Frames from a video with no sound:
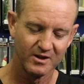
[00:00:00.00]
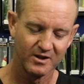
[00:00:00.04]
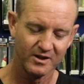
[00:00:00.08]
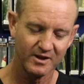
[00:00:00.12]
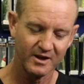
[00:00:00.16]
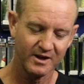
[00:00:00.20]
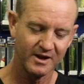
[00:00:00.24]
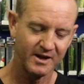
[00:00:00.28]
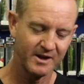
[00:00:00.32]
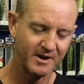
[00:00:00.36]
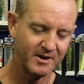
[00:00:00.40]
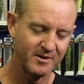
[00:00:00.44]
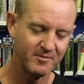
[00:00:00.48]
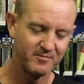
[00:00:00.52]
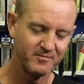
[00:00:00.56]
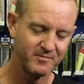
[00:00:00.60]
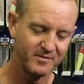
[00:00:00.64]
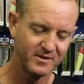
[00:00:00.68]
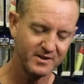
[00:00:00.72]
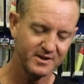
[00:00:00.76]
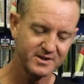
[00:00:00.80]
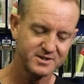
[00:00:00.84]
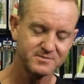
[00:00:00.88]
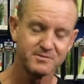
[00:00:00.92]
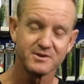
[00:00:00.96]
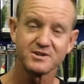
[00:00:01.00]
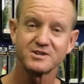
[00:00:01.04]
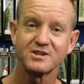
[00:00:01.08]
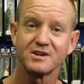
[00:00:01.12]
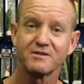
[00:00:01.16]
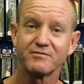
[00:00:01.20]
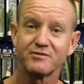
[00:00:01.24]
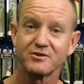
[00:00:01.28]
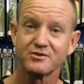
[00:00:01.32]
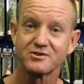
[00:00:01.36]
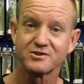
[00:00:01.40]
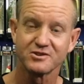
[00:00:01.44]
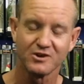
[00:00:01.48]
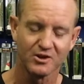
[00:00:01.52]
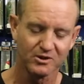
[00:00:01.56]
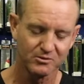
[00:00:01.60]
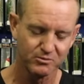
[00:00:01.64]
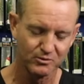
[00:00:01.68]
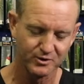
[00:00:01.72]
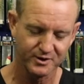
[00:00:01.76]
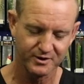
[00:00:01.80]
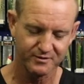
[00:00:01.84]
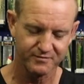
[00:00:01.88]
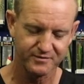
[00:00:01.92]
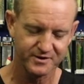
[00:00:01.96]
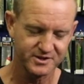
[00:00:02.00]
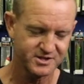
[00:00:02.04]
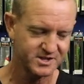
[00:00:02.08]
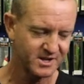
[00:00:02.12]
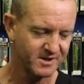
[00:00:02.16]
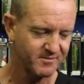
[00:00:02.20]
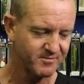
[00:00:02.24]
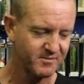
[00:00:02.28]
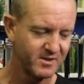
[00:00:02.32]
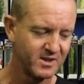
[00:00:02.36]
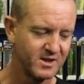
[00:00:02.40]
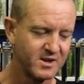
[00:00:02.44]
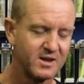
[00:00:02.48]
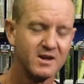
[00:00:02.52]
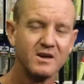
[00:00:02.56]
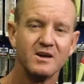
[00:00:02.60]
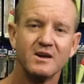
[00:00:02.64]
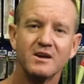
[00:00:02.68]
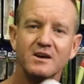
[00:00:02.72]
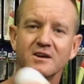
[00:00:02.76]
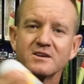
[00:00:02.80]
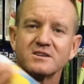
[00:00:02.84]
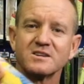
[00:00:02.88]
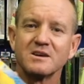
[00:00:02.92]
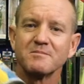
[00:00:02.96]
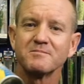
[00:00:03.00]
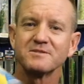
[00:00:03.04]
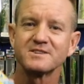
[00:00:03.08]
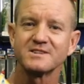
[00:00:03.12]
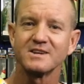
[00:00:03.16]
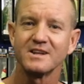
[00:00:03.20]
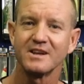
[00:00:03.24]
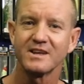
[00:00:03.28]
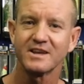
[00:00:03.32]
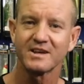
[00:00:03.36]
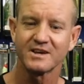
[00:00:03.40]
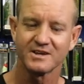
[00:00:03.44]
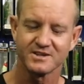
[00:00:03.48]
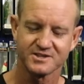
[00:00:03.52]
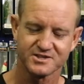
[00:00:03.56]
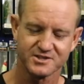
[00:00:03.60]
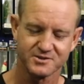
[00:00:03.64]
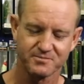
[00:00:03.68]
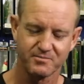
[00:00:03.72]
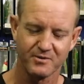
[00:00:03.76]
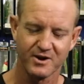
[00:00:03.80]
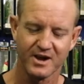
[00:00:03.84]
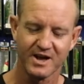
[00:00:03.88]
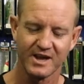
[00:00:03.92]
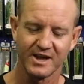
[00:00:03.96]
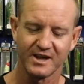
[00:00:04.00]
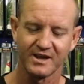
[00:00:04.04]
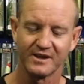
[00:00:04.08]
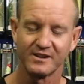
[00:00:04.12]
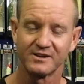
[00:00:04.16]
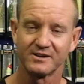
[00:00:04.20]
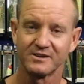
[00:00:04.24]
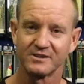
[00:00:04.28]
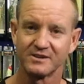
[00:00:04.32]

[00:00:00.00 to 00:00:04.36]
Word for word: um, especially if you're saltwater fishing, some silicone spray.